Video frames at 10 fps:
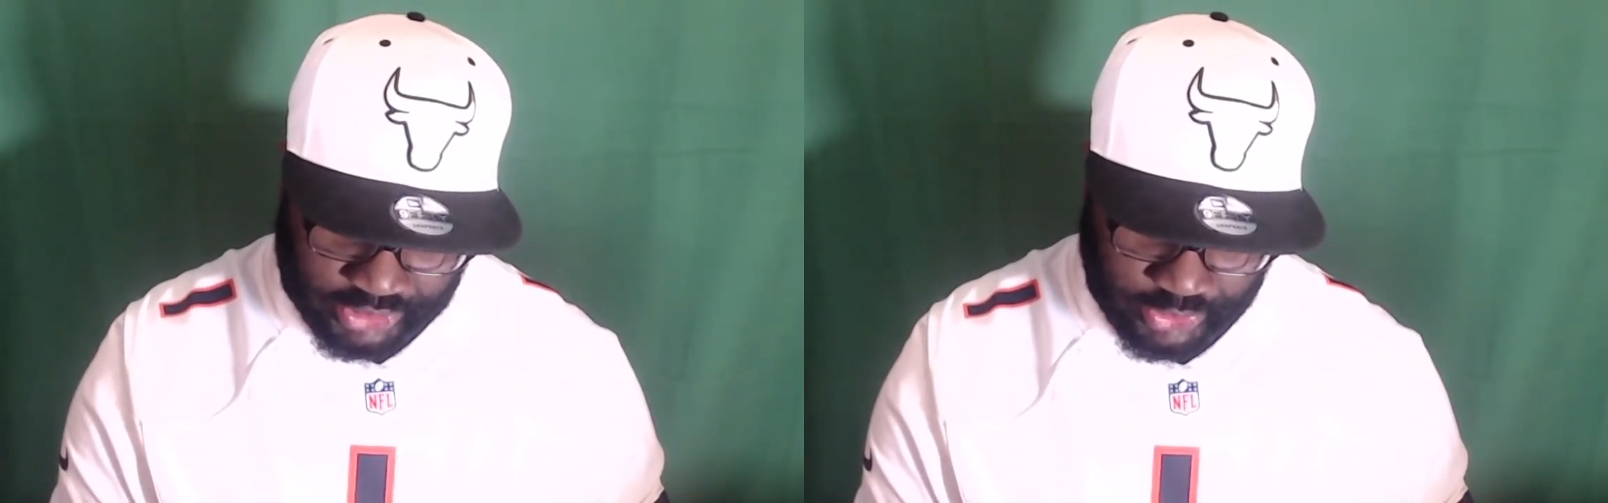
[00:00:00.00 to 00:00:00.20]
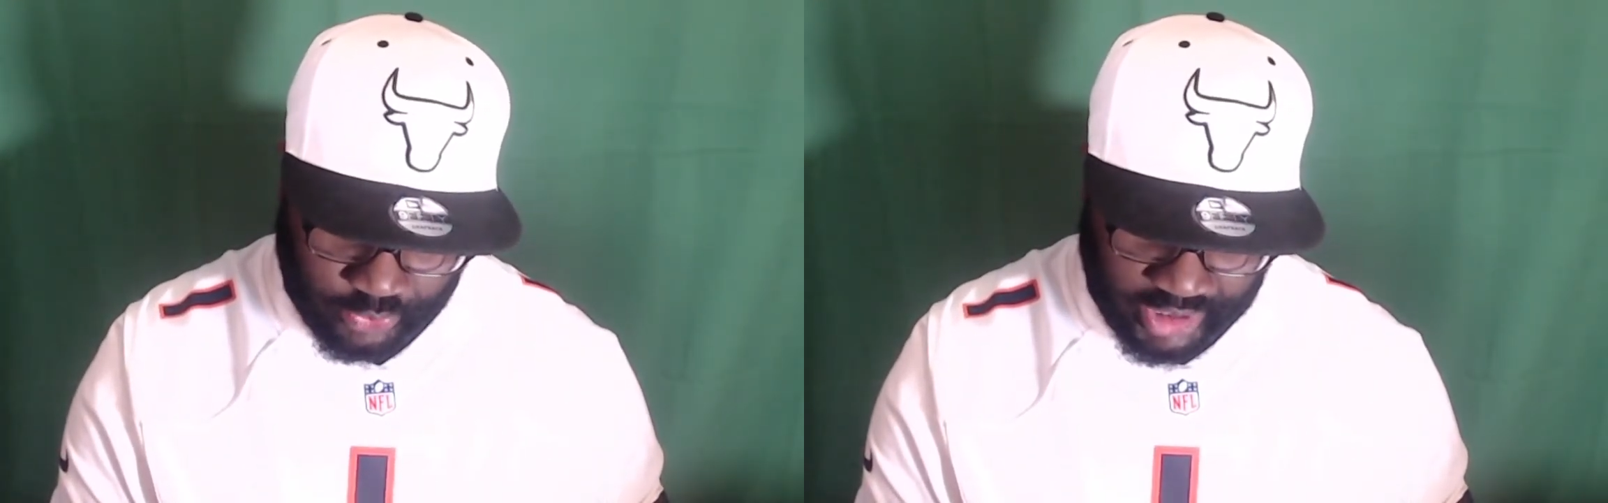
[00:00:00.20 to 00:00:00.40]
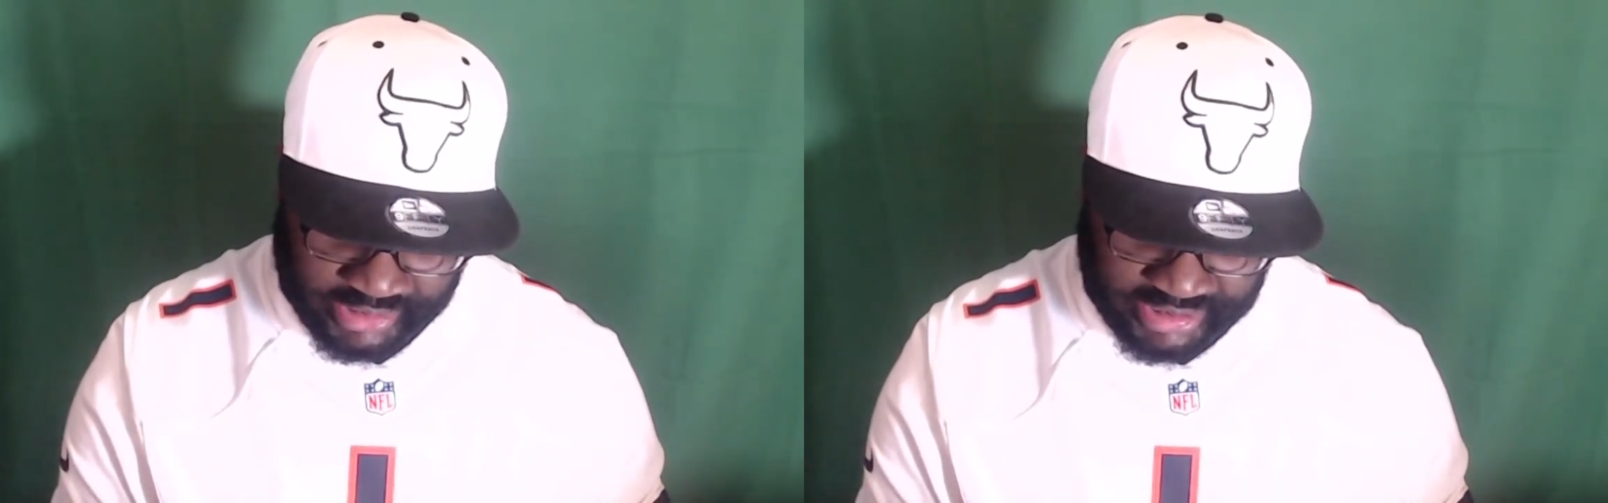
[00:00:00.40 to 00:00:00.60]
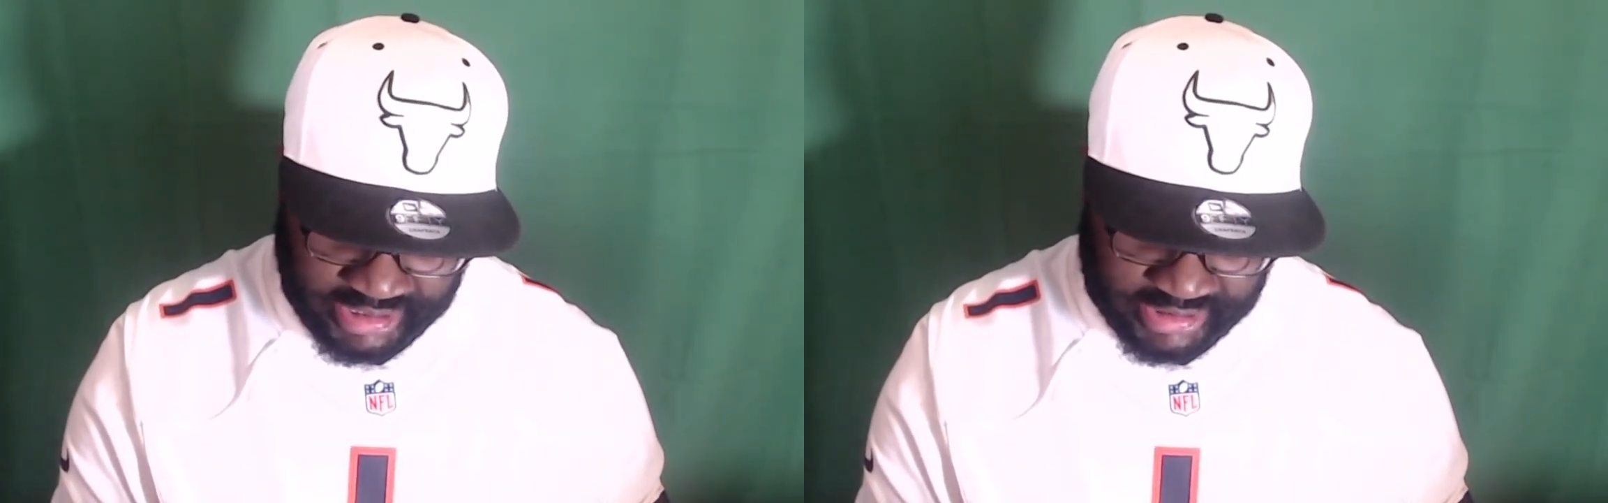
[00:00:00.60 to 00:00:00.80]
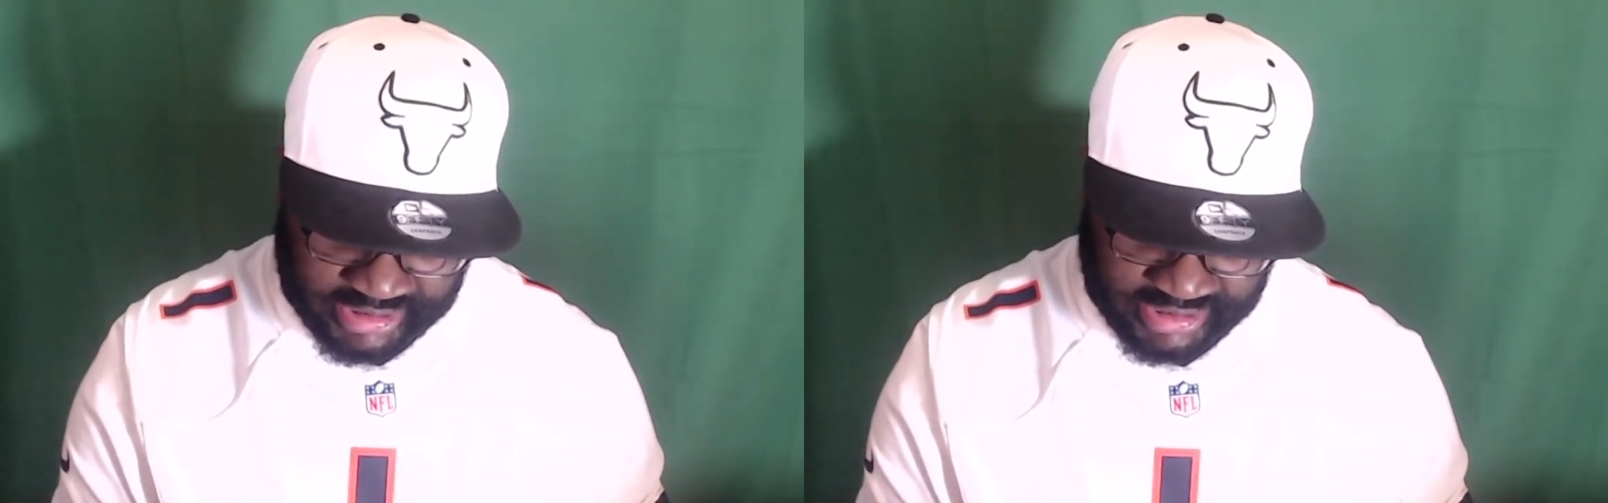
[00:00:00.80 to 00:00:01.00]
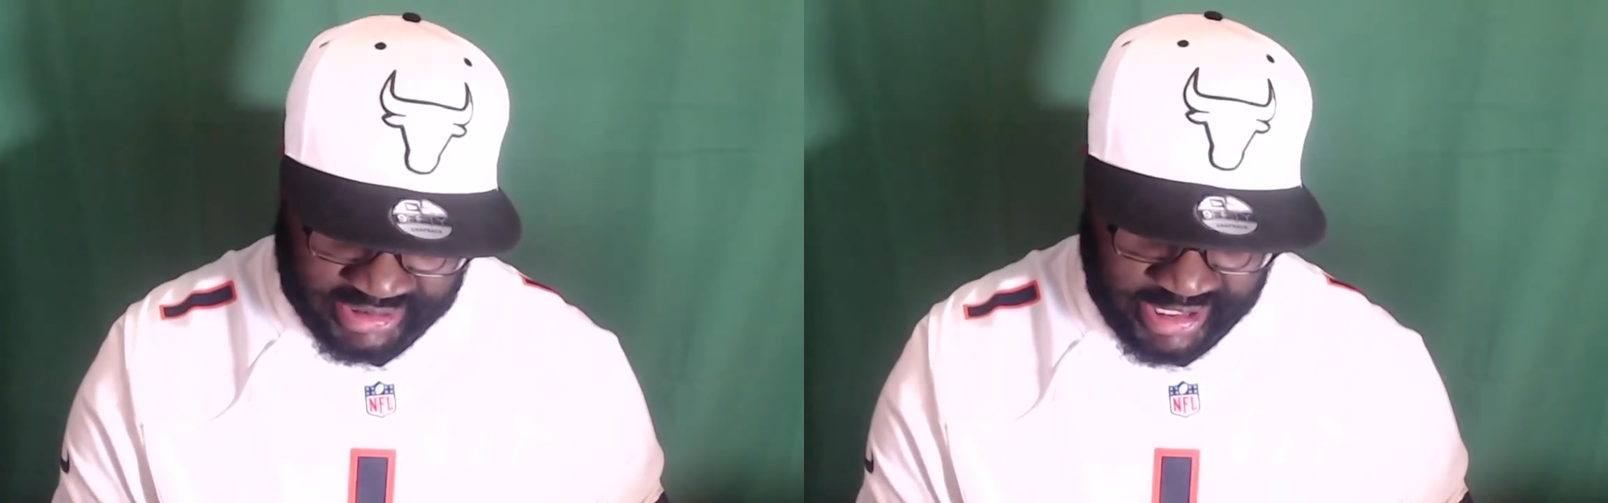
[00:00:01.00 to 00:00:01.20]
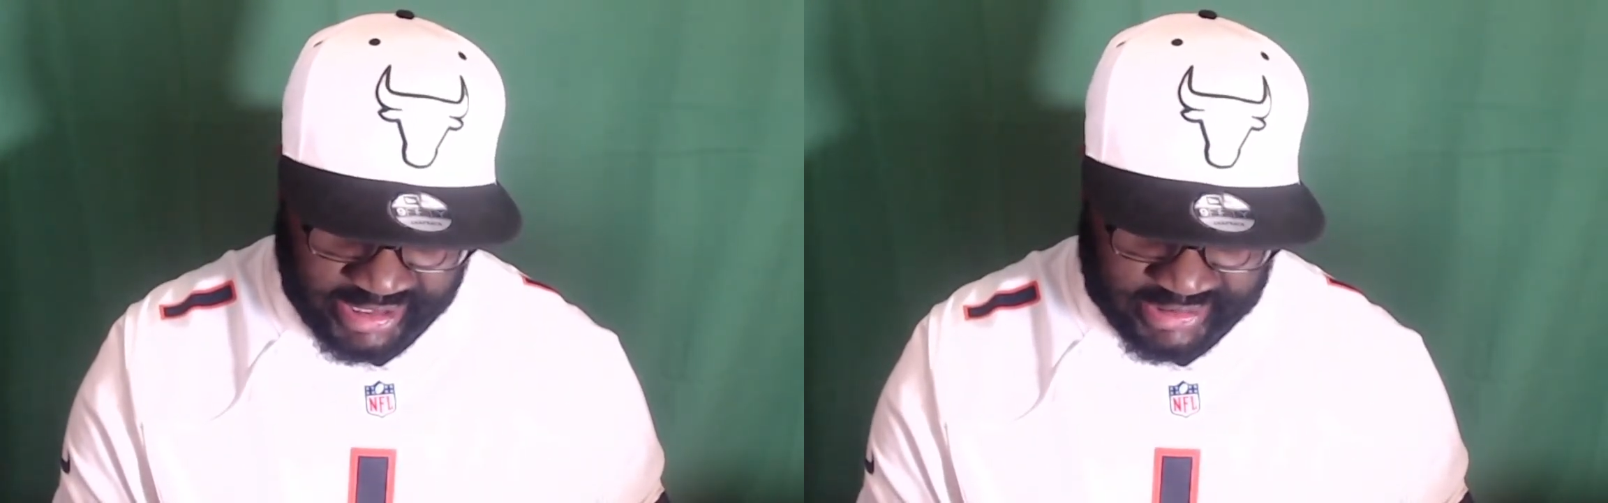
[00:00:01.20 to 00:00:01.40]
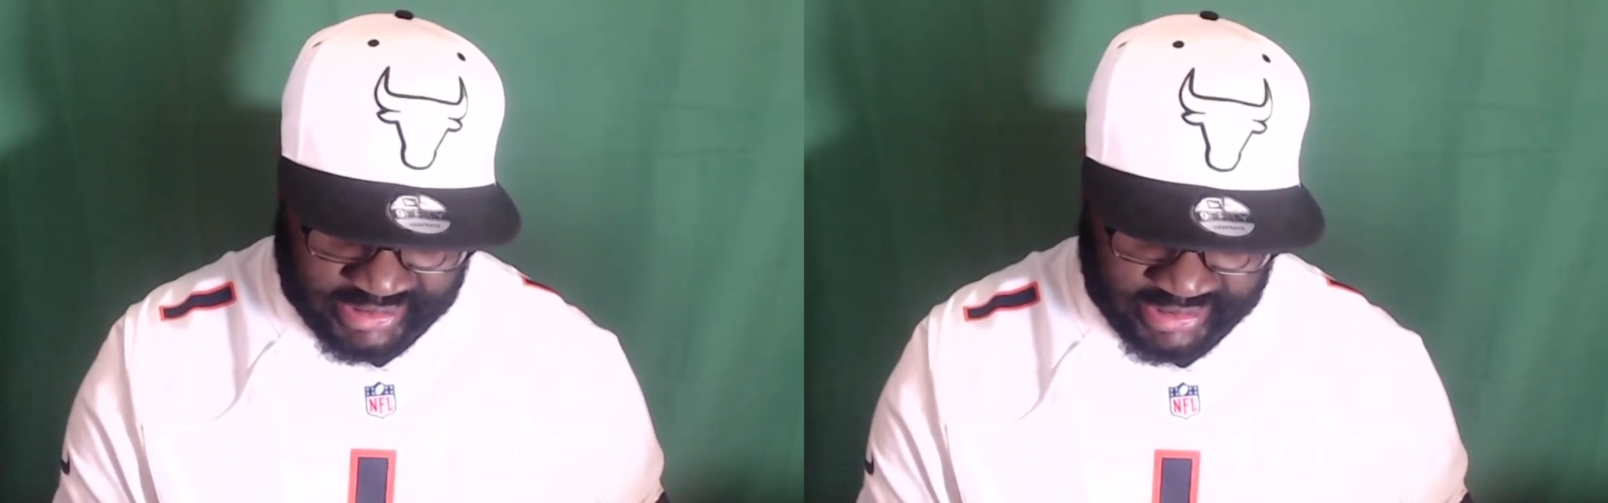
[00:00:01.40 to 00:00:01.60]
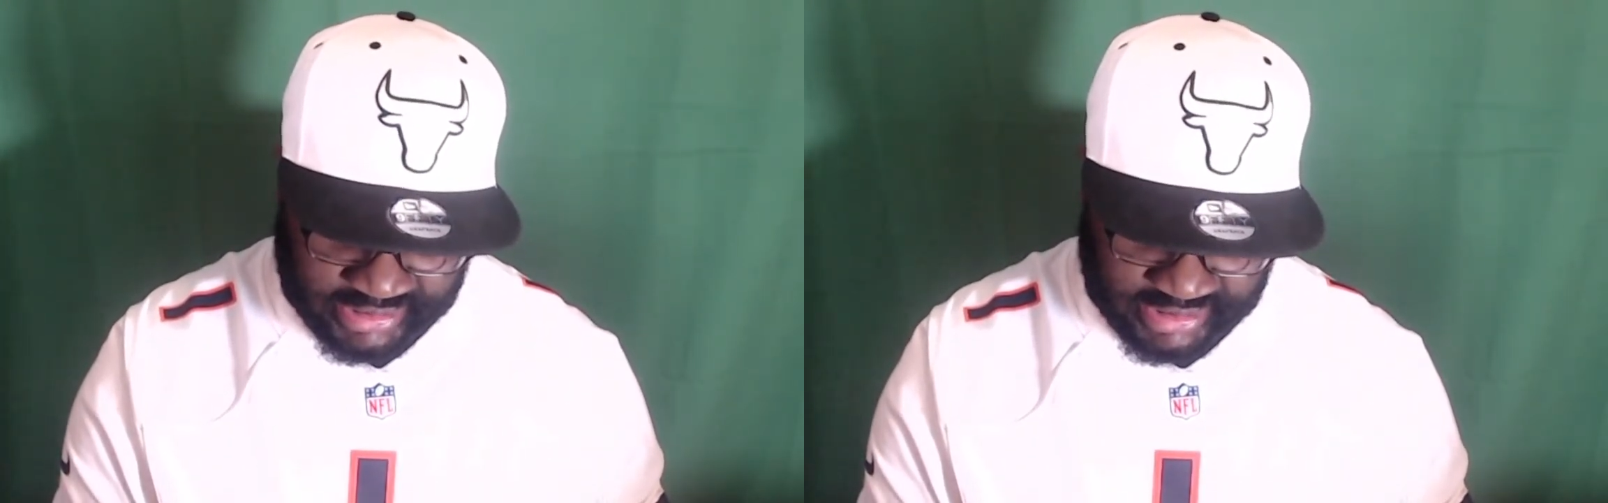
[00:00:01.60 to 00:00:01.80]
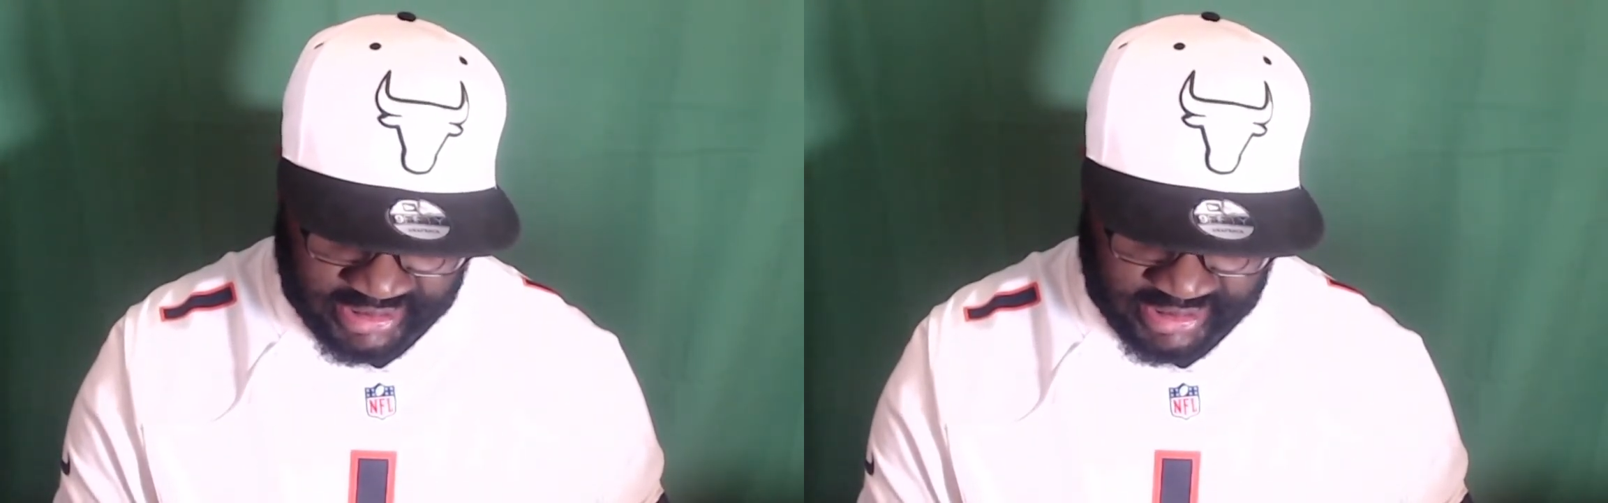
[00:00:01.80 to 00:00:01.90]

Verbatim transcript: 26